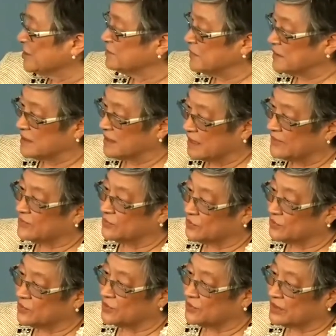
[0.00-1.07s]
but they have to
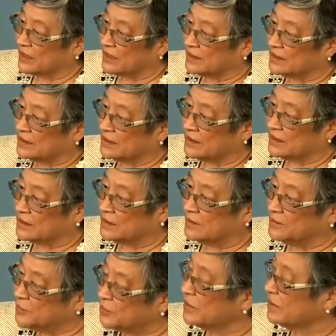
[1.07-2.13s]
learn that the
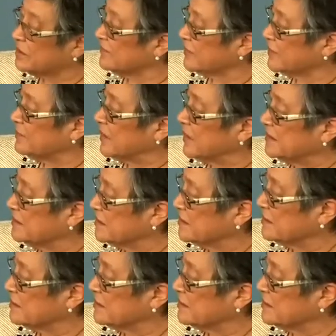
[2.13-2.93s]
impunity of the past is the